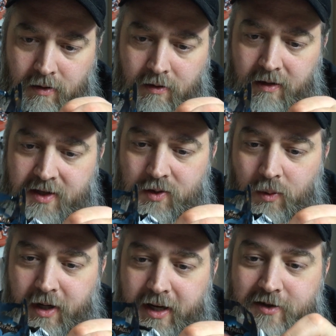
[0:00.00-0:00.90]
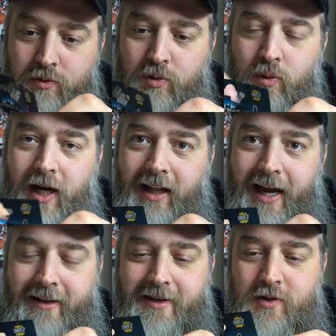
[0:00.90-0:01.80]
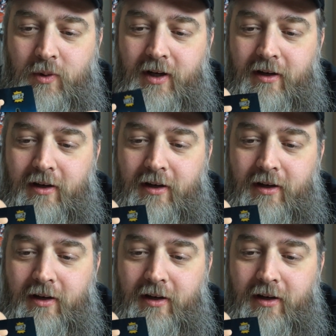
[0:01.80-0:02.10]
This one is, ooh, I like this one.